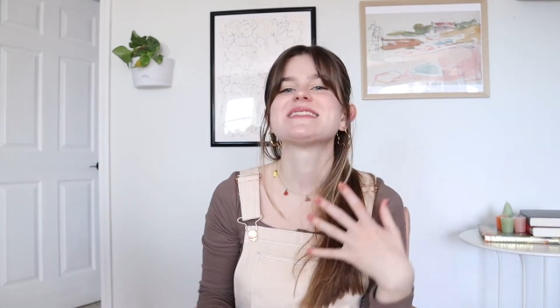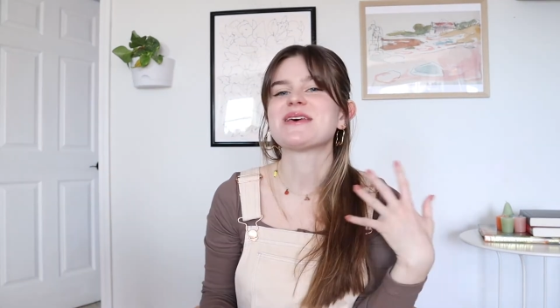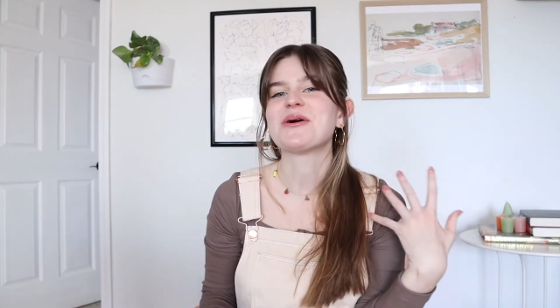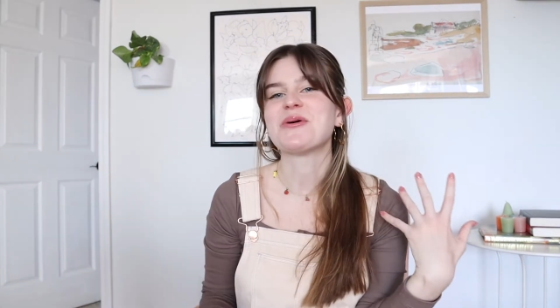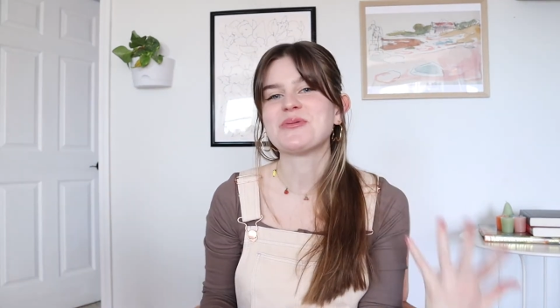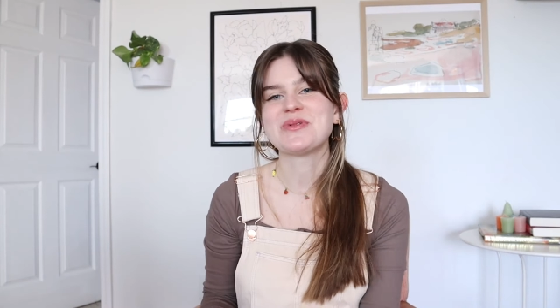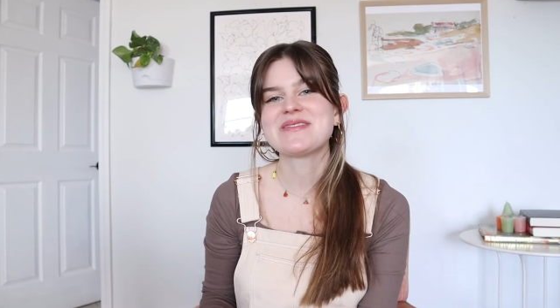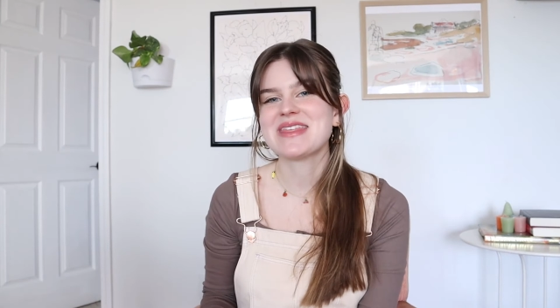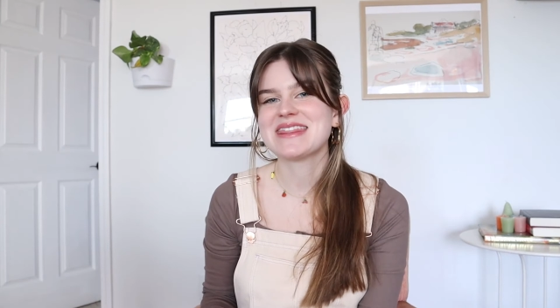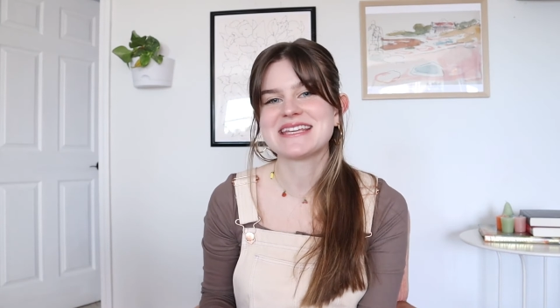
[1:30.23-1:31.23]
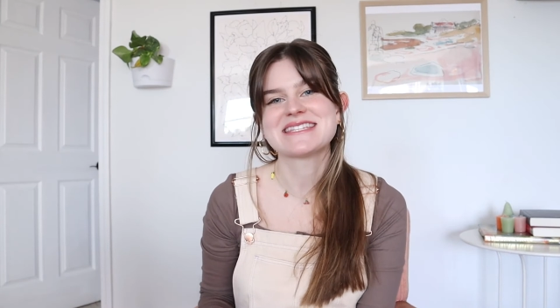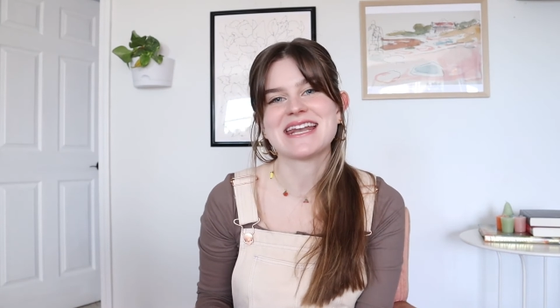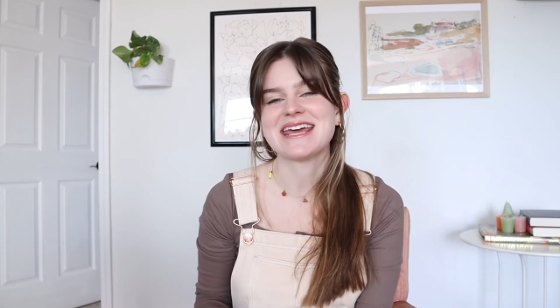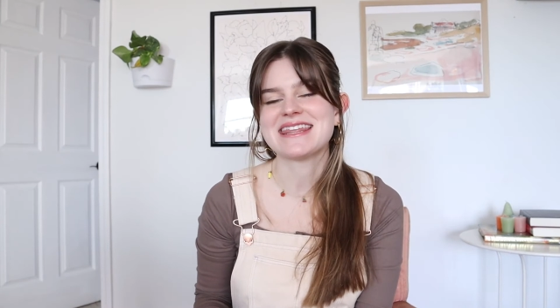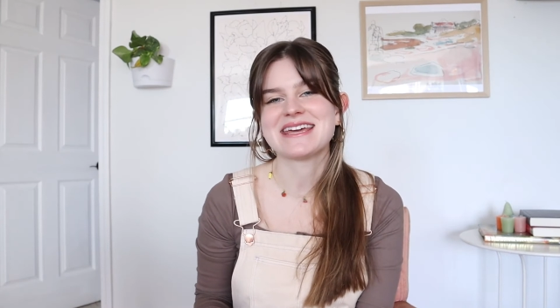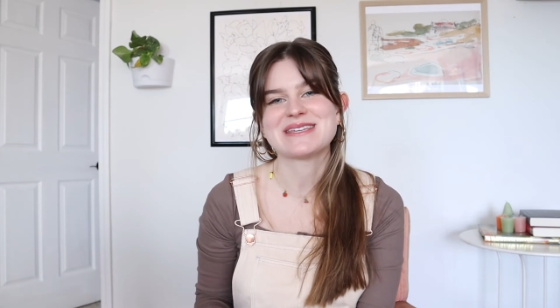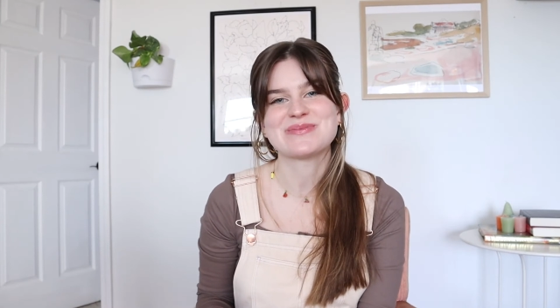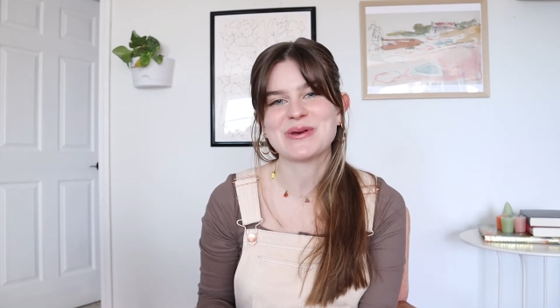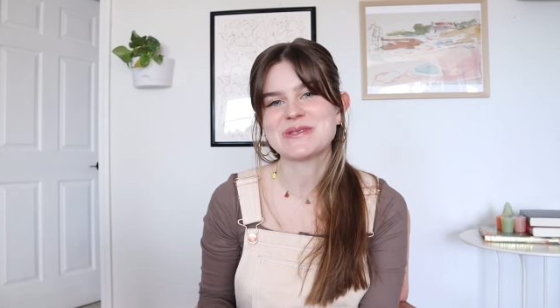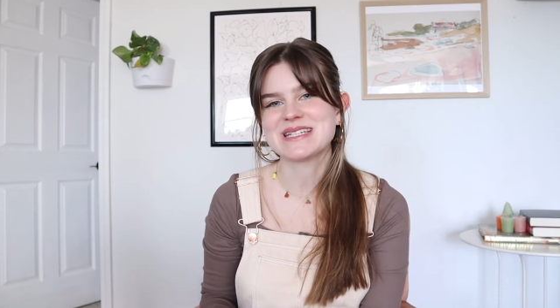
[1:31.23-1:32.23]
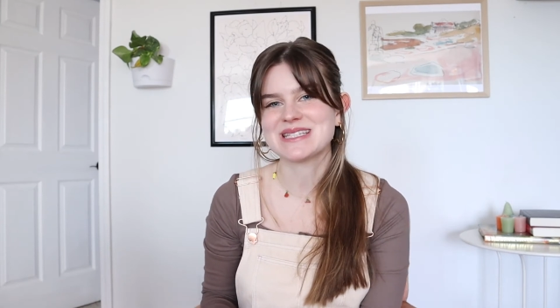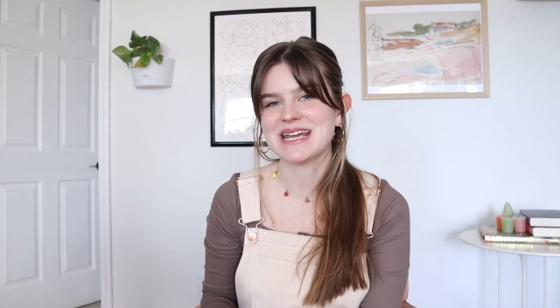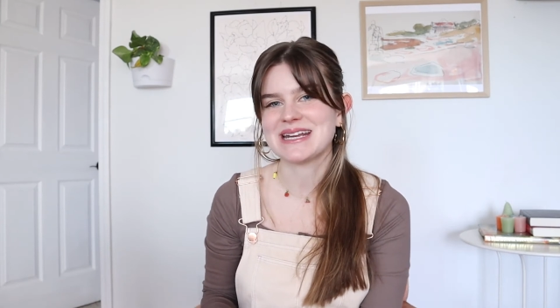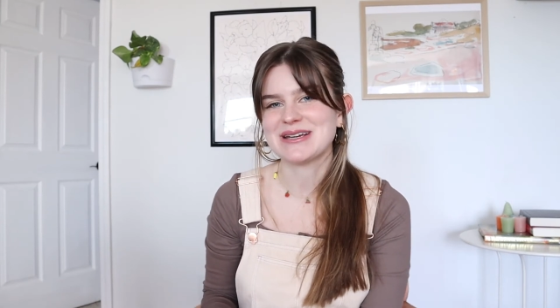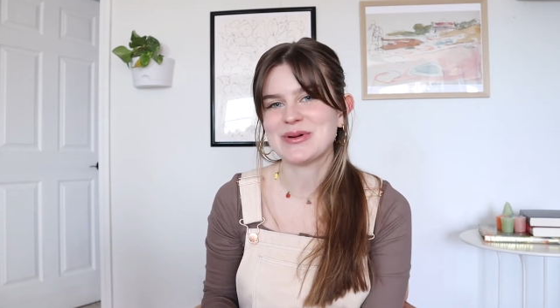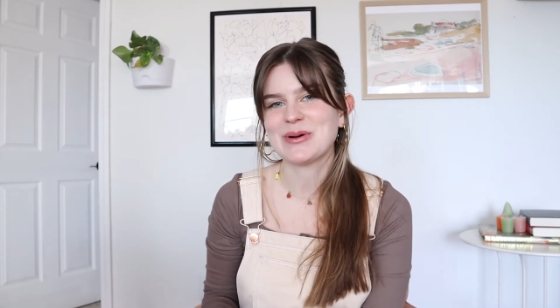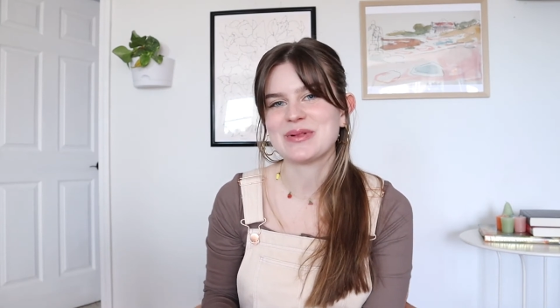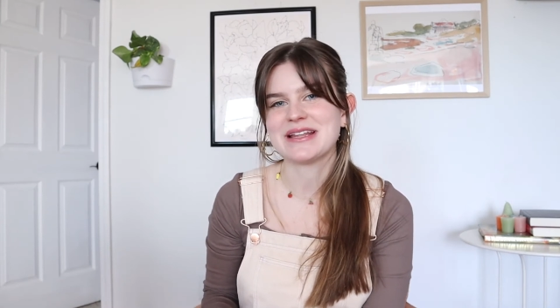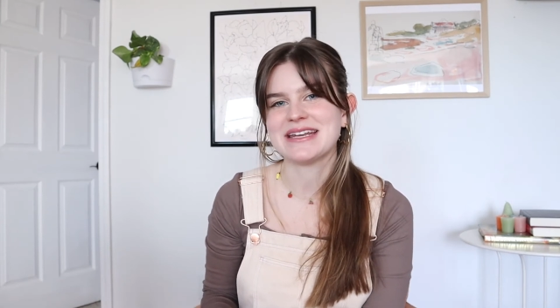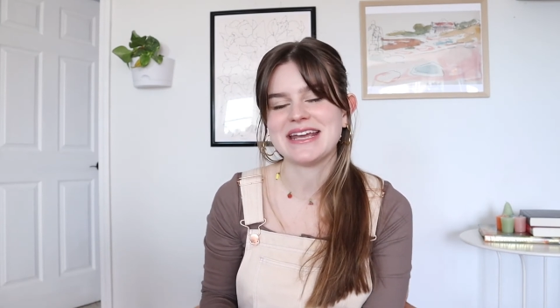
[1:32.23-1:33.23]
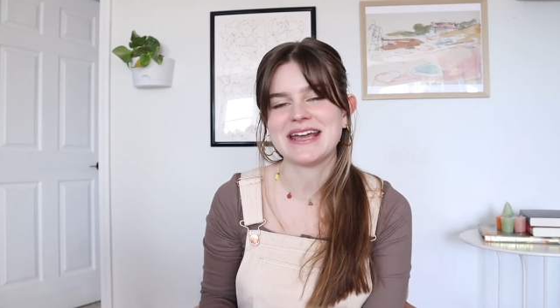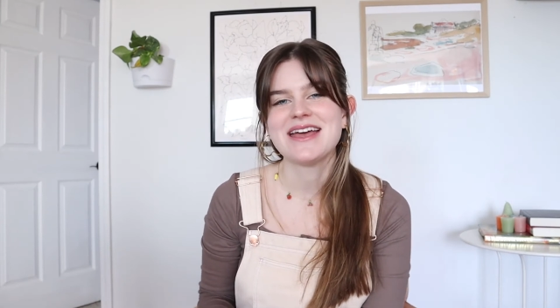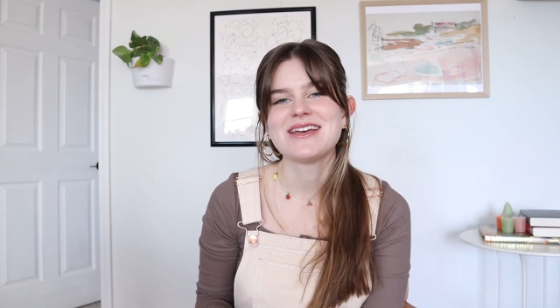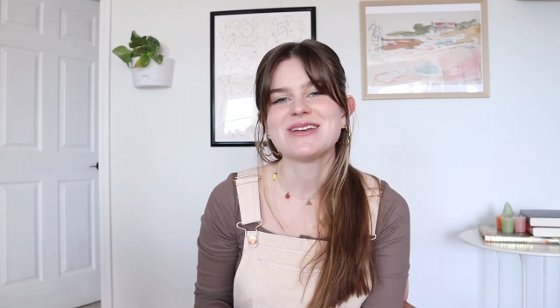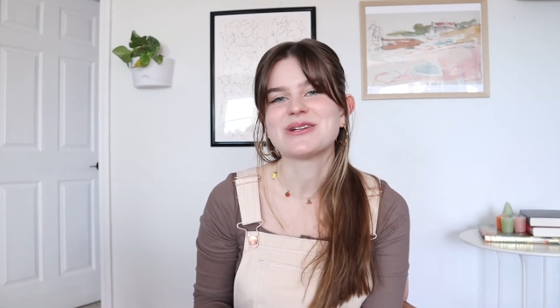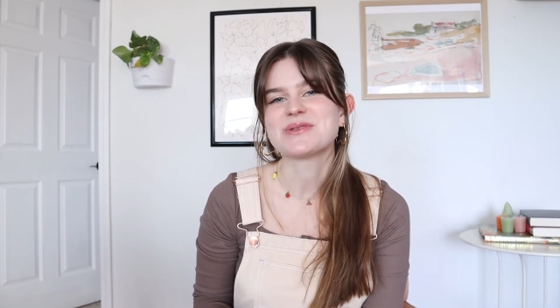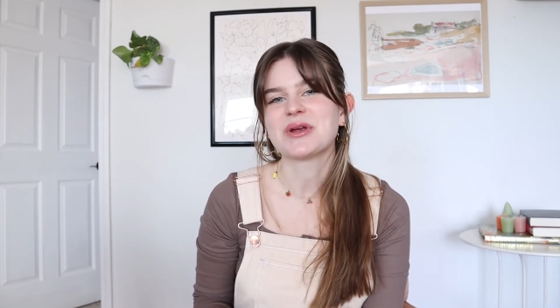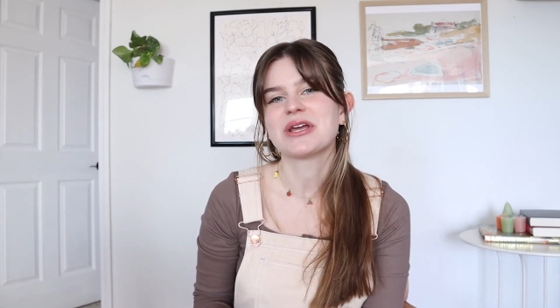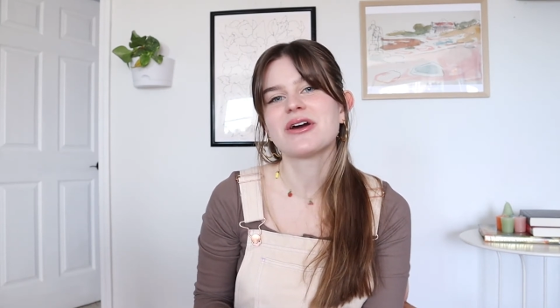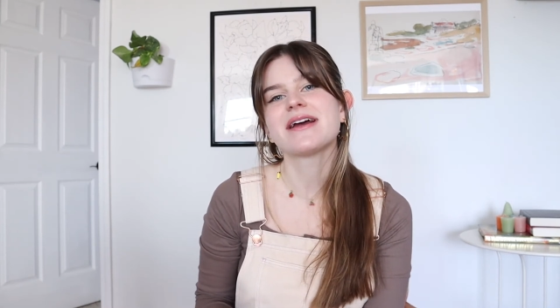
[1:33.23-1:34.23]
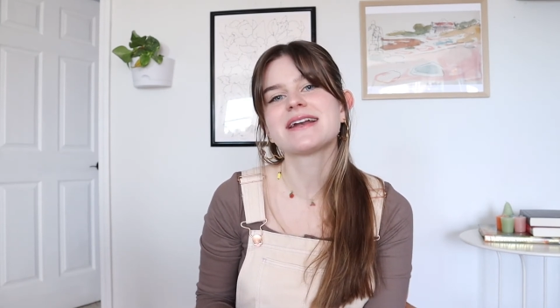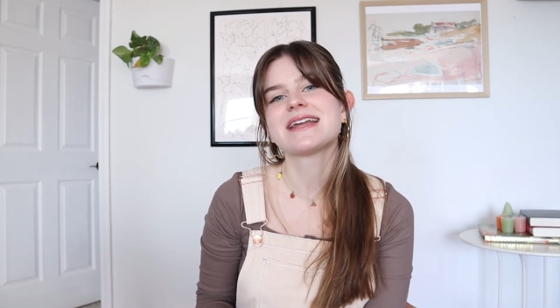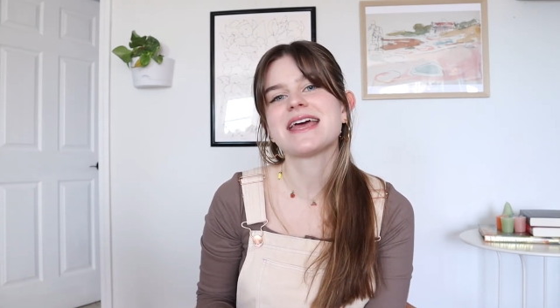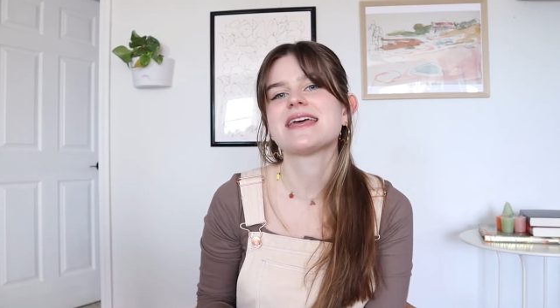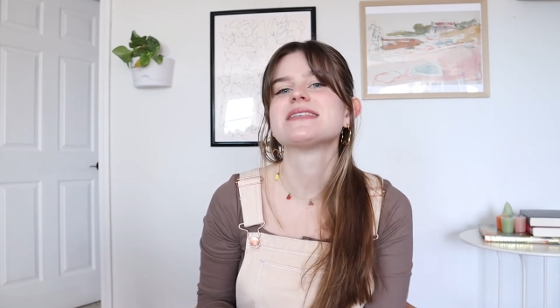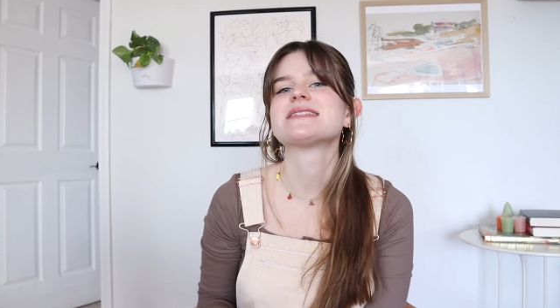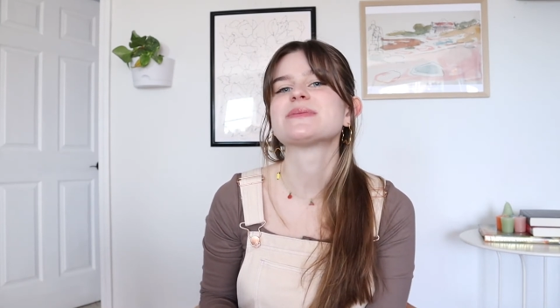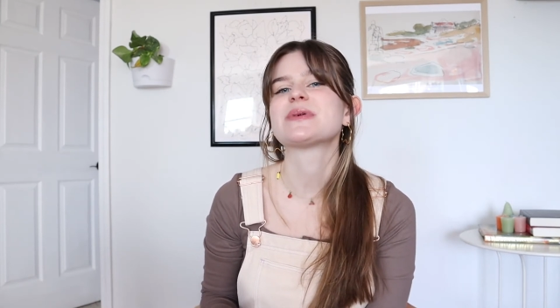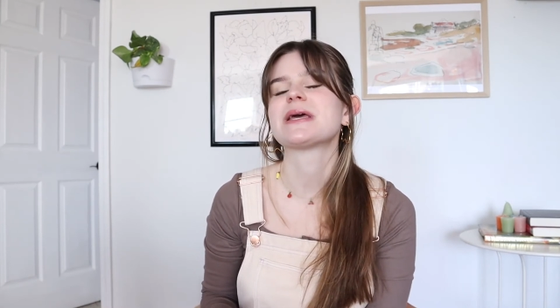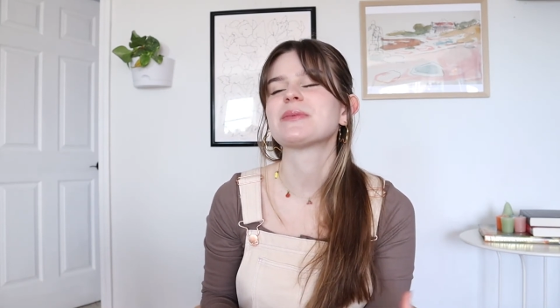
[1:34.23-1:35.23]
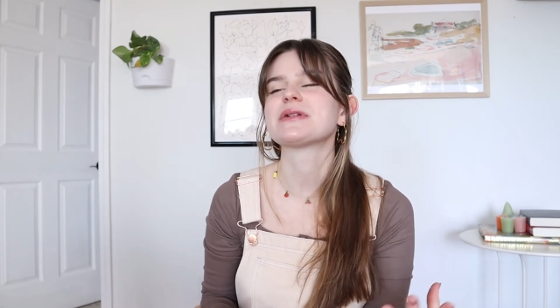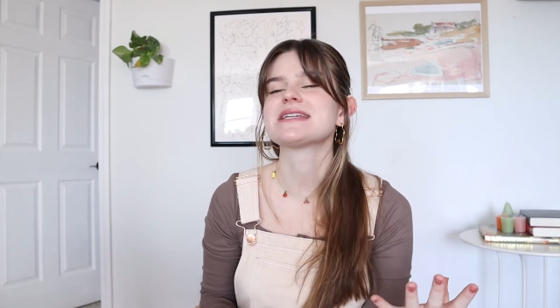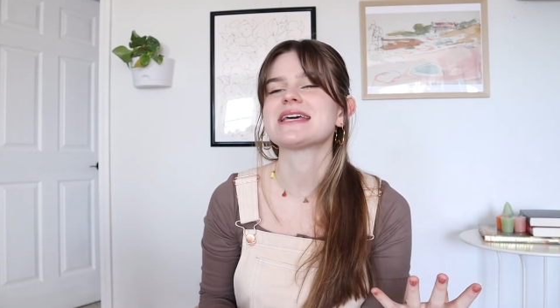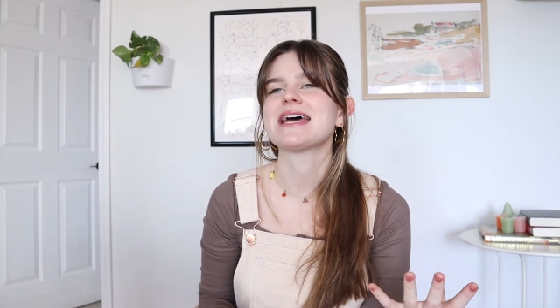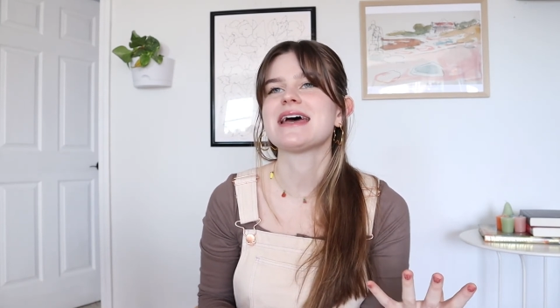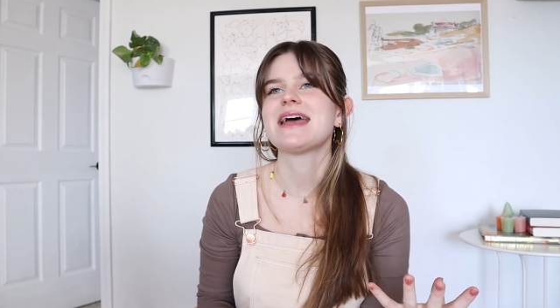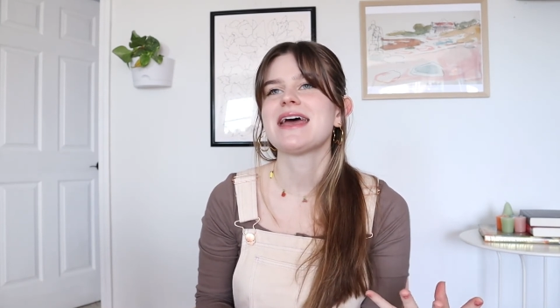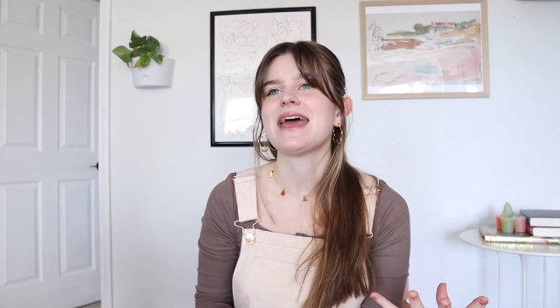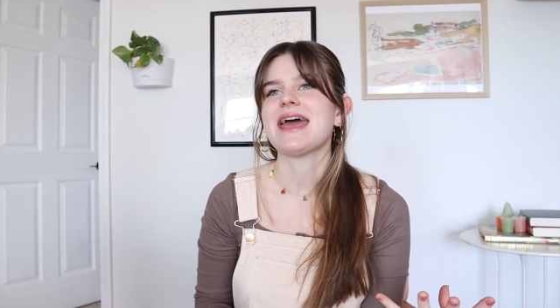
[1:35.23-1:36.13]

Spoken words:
So one of the things that I think is most exciting about planning your spring garden is being able to get